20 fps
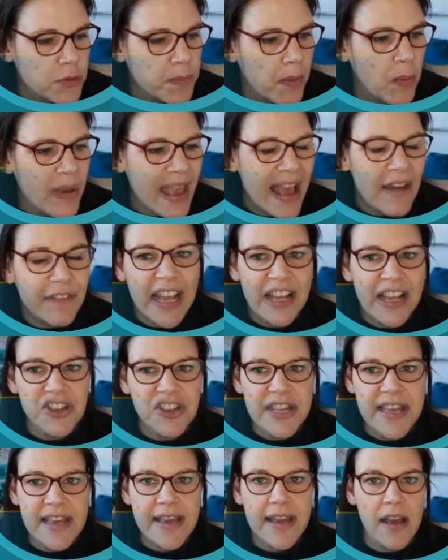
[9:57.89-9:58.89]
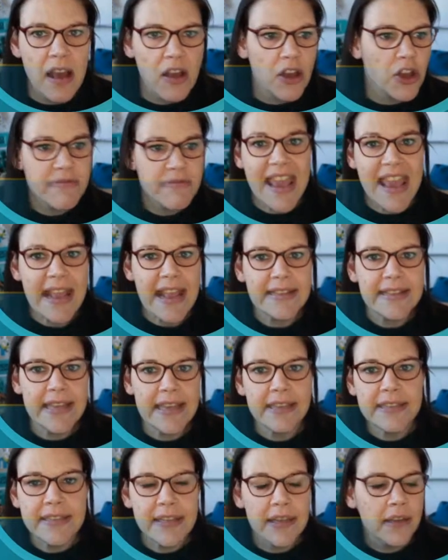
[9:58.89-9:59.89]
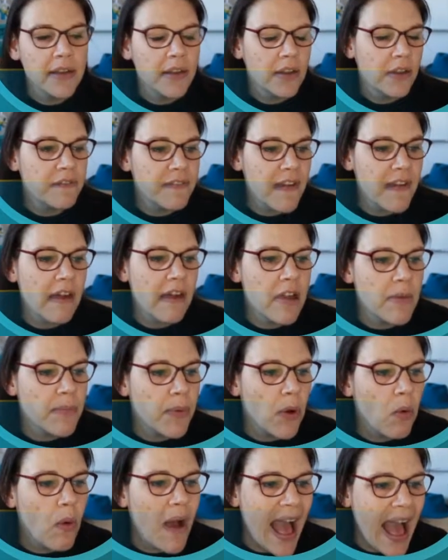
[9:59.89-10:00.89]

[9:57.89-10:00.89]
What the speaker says: but we haven't actually created the variable,